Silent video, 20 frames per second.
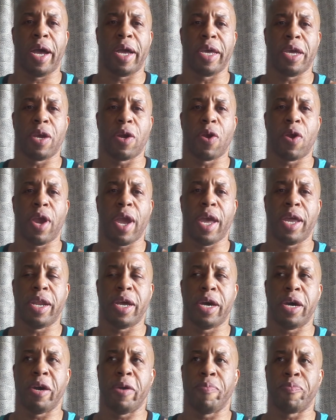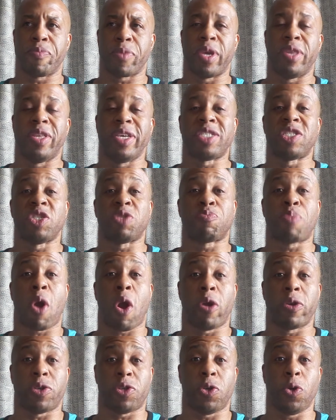here, and this is
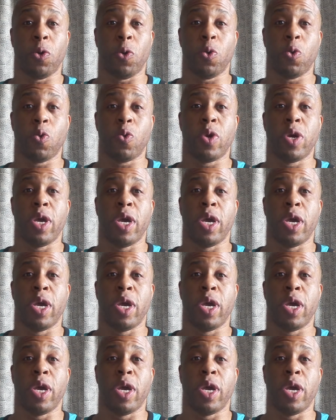part two.